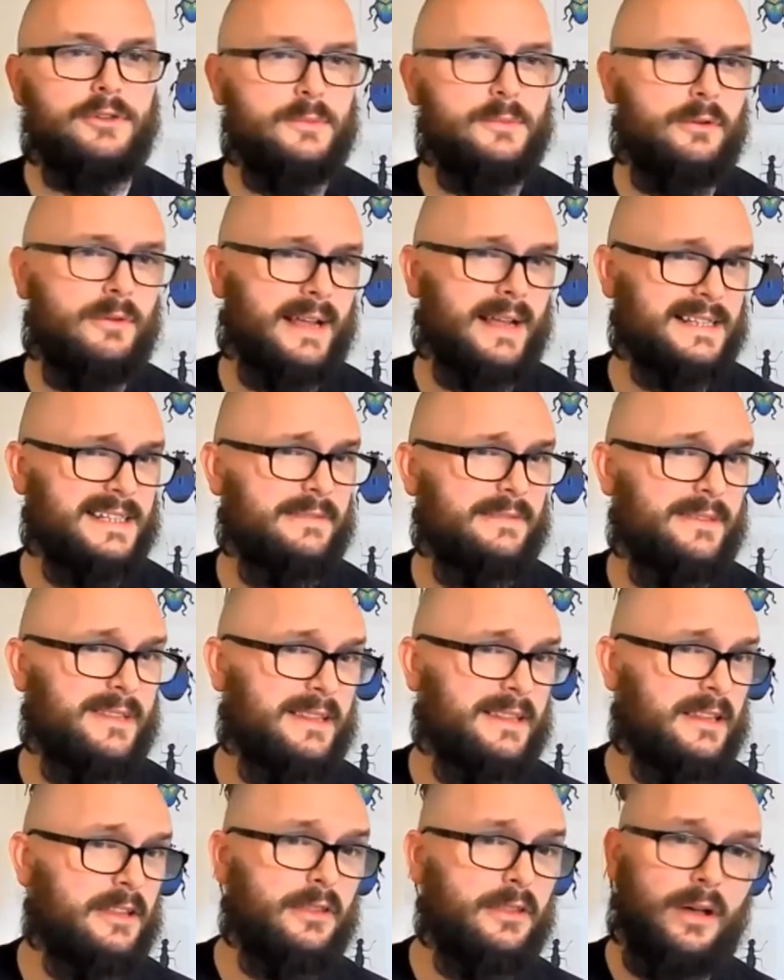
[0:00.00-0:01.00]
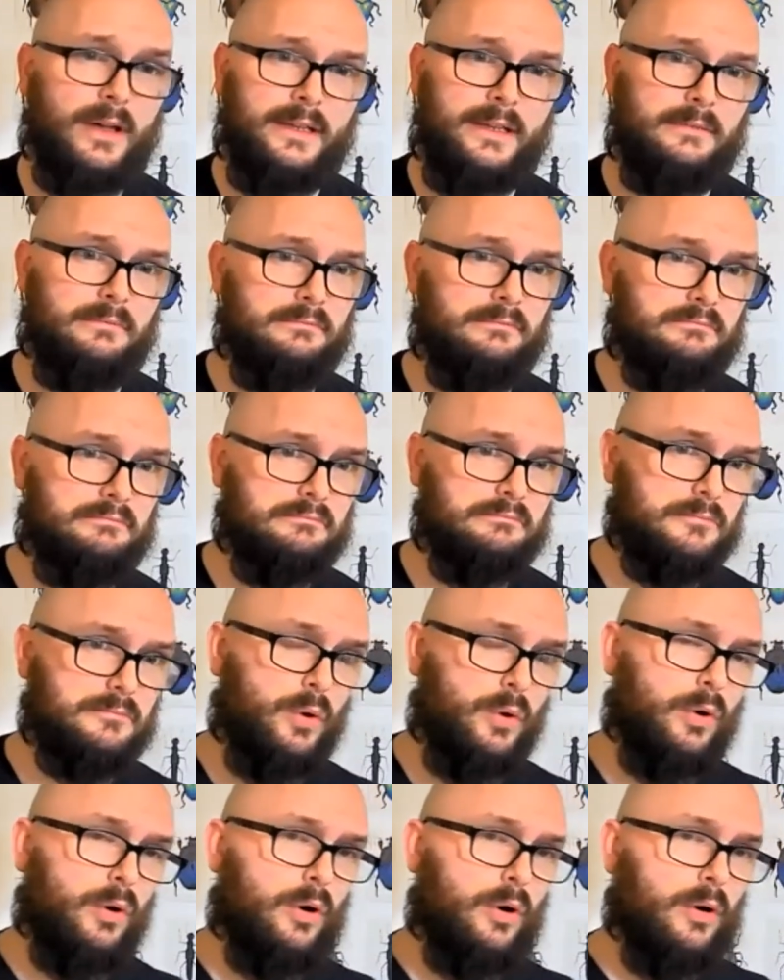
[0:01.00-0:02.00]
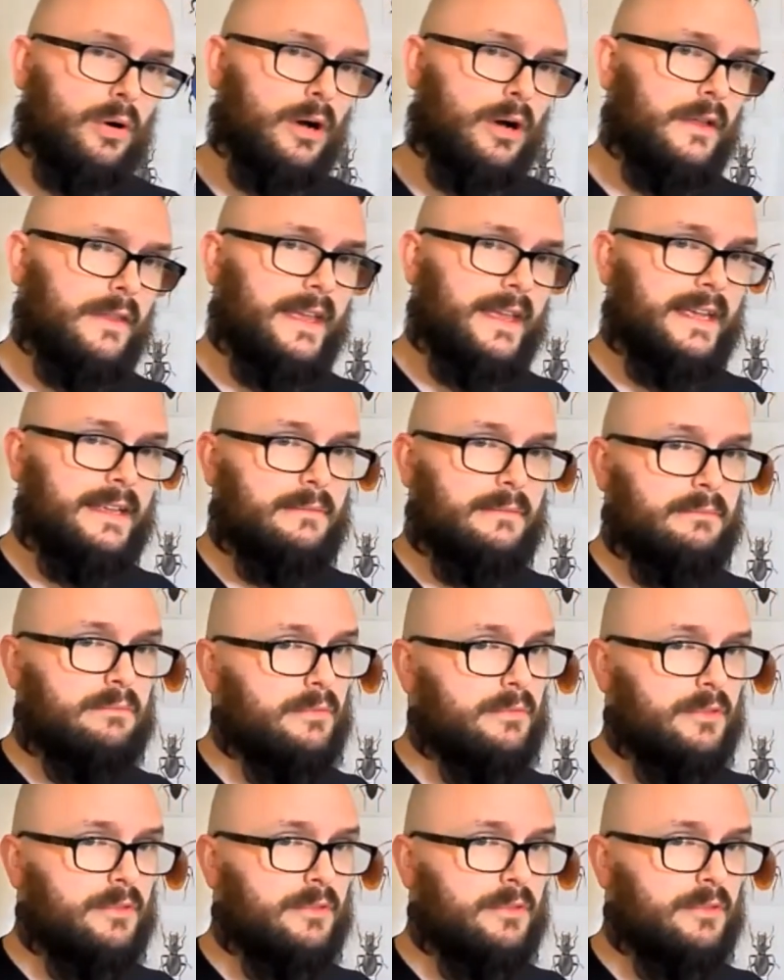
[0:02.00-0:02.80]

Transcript: more active yeah. in the night, or are they? Yeah,